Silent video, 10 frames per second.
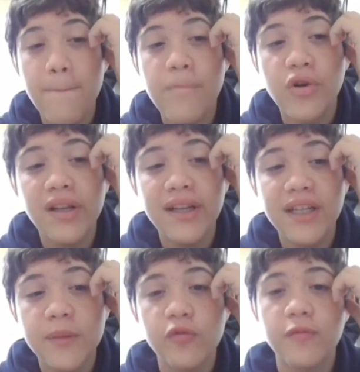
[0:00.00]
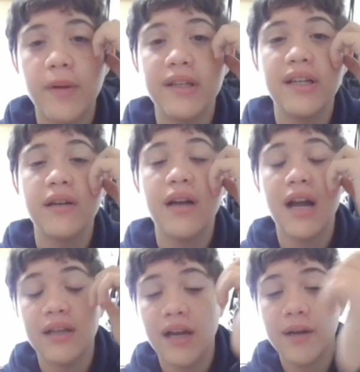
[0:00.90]
Brilliant move by
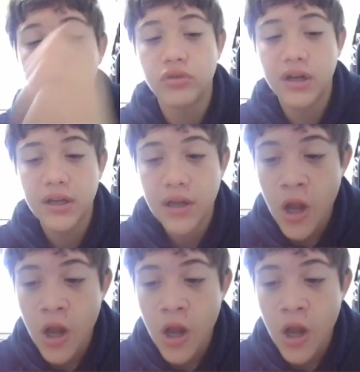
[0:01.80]
Nakamura.